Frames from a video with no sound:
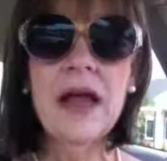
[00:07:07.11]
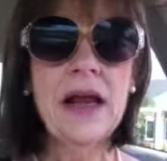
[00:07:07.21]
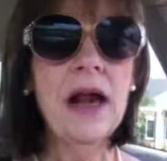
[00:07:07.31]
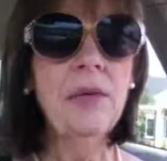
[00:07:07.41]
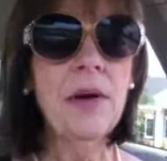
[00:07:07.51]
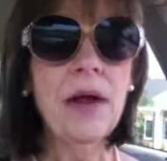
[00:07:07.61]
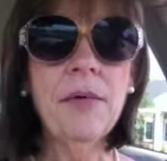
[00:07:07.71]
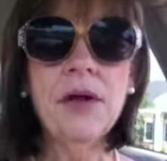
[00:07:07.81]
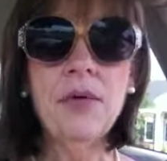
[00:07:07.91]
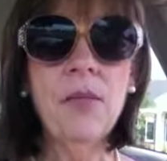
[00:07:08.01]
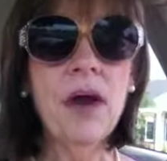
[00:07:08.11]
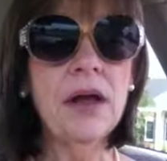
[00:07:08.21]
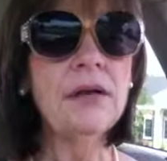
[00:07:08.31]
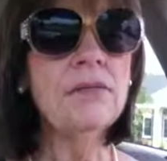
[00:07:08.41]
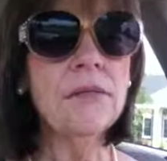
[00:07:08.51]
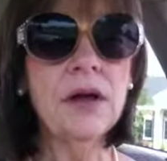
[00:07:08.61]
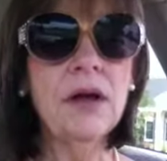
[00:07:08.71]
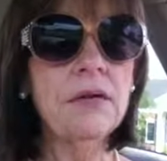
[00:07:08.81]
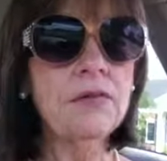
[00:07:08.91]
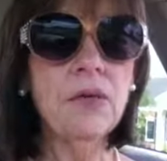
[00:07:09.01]
In Alabama, you wait, you
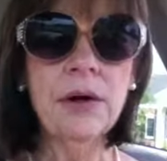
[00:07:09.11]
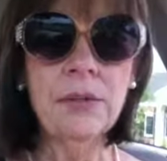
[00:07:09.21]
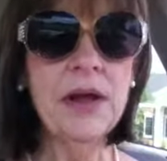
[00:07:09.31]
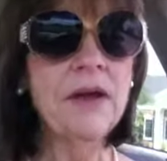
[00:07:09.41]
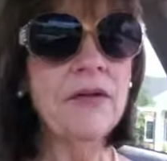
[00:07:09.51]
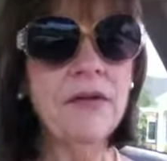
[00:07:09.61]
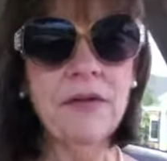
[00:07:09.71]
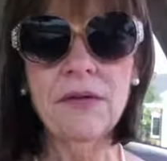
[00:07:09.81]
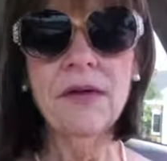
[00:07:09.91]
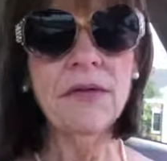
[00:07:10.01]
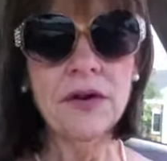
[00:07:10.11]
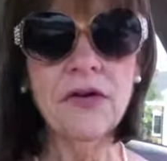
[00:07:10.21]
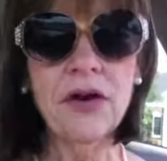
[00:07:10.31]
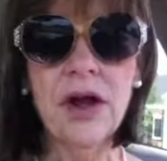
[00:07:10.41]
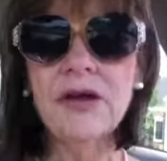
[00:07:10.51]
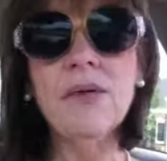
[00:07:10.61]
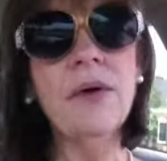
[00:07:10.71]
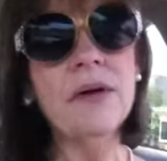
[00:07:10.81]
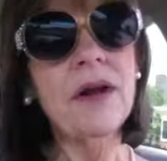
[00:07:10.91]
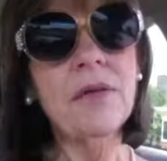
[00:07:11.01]
know, 20 minutes and it's going to change.
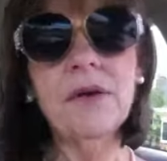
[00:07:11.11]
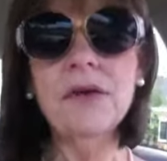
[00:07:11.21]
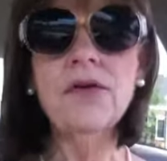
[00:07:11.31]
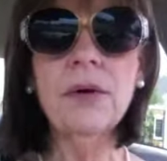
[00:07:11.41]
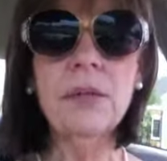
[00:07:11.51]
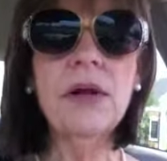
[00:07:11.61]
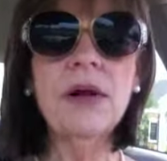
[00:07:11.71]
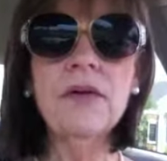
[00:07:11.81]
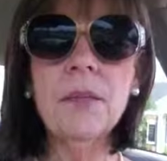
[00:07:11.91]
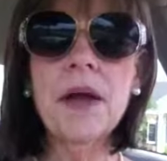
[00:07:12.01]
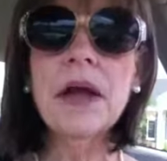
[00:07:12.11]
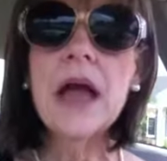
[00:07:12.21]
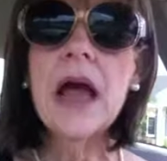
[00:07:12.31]
Well, not really 20 minutes, but